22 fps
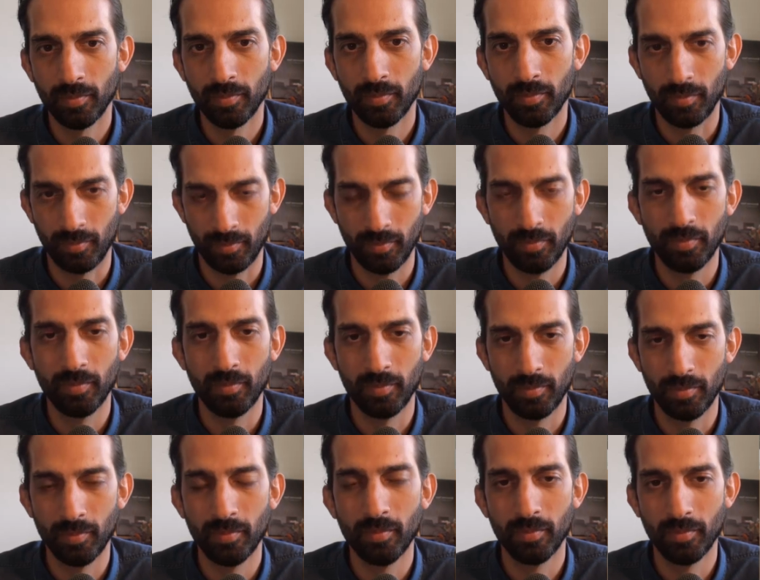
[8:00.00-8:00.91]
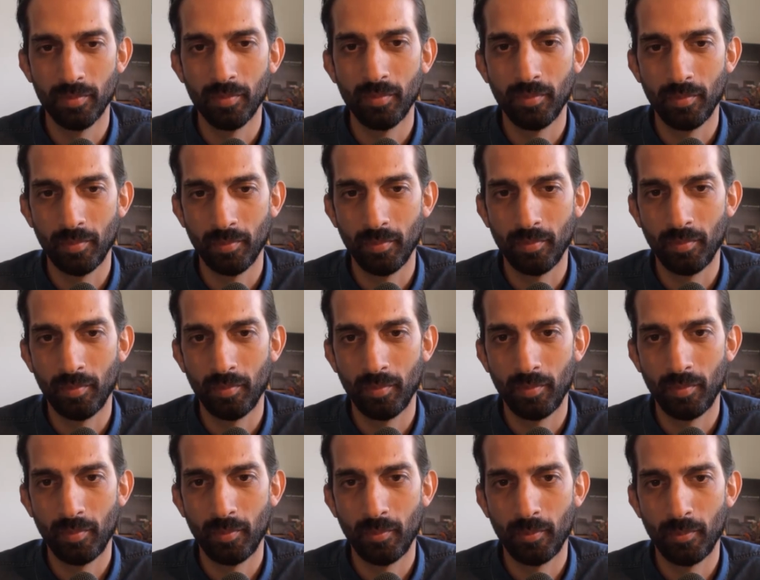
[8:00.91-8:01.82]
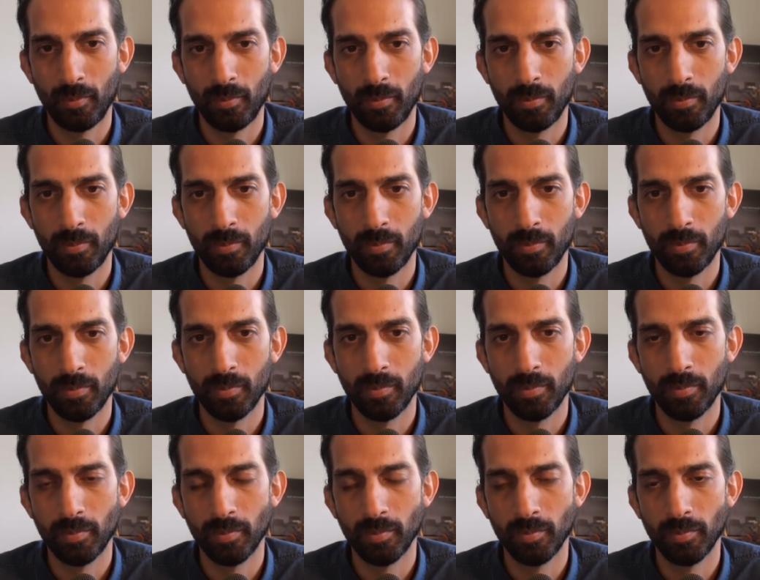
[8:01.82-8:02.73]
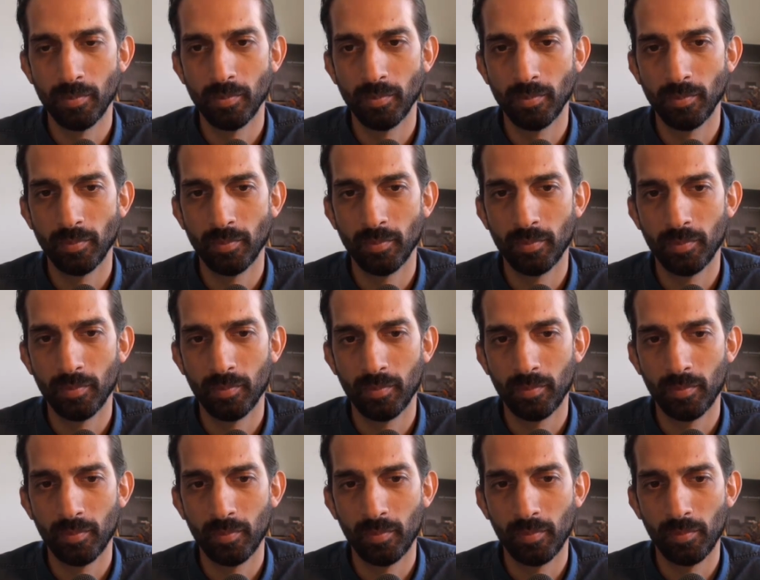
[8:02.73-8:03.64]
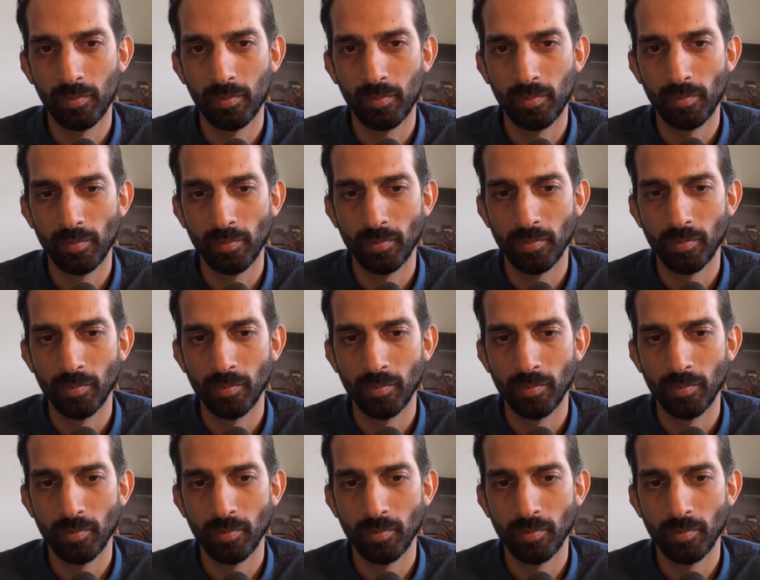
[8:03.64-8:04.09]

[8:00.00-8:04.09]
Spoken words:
The person shown says nothing.